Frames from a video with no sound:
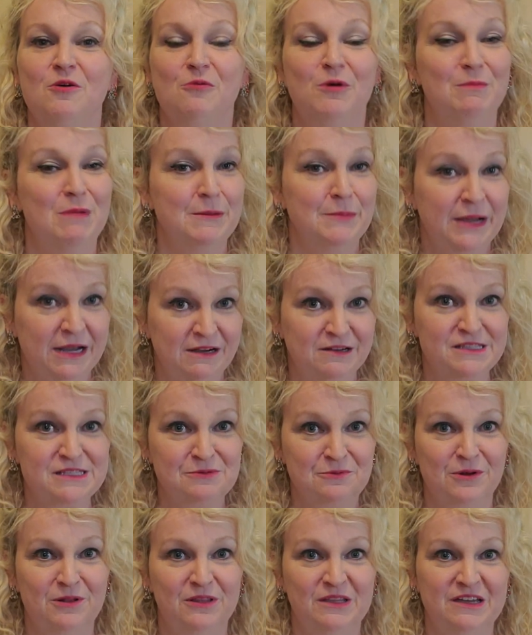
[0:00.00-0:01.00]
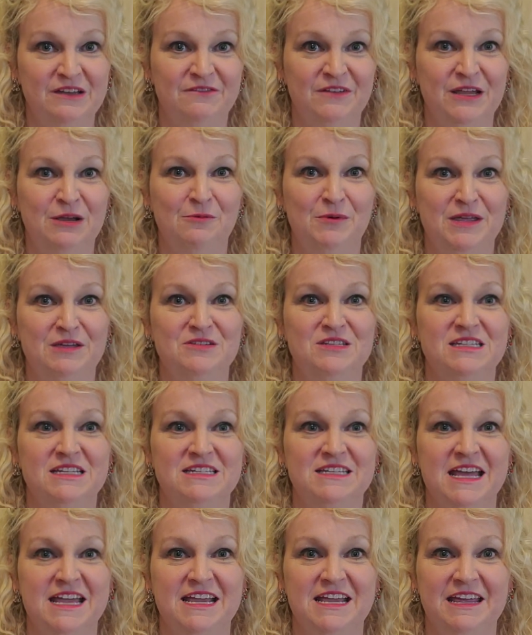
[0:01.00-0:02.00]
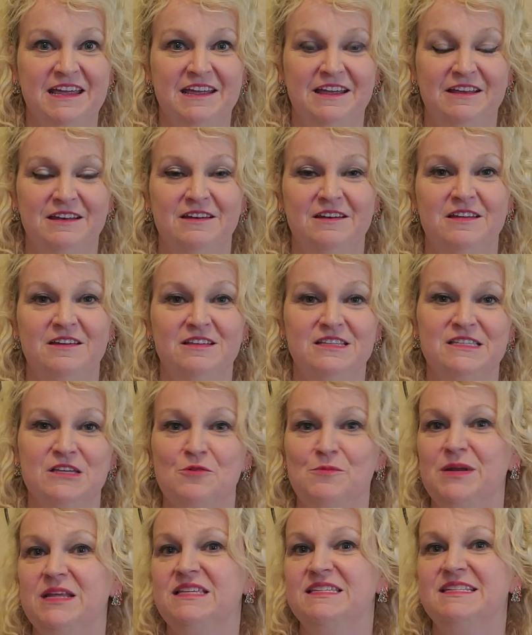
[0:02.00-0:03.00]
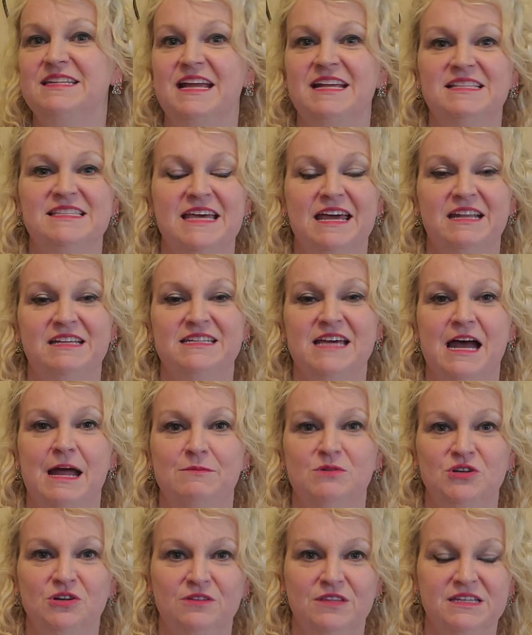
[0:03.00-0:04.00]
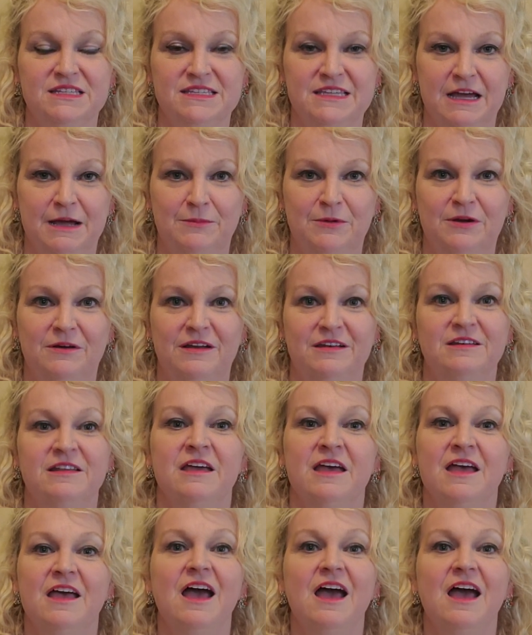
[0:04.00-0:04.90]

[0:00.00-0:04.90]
When my parents were living, we used to take in so many states at a time during the summer, and